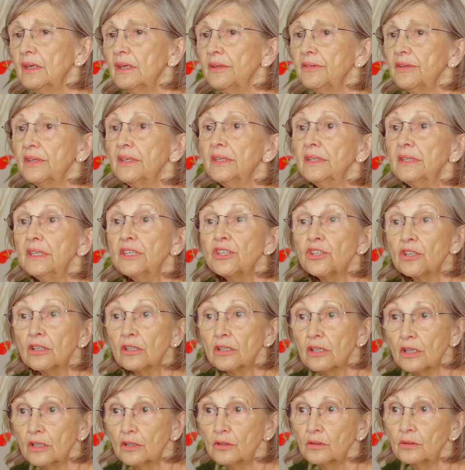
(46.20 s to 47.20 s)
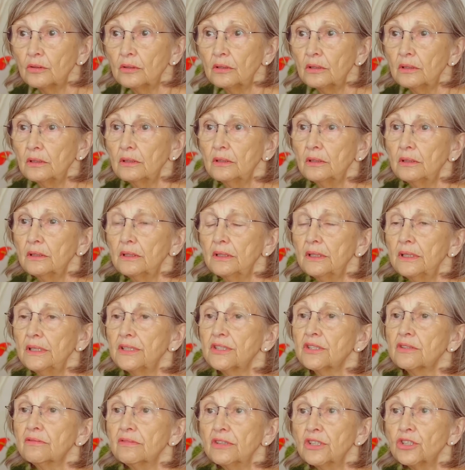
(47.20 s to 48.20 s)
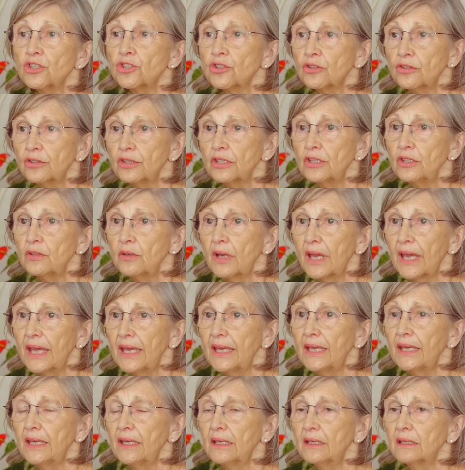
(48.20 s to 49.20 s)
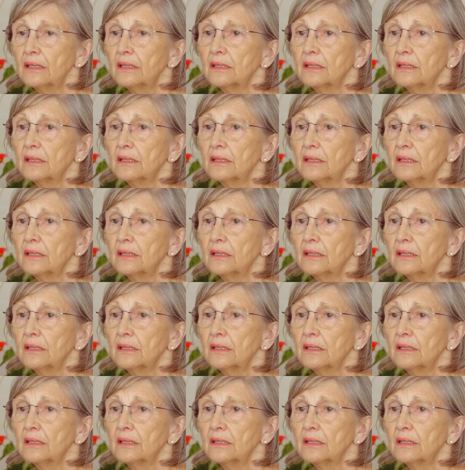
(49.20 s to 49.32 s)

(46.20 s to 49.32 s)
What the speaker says: The initial goal is to reassure that you care,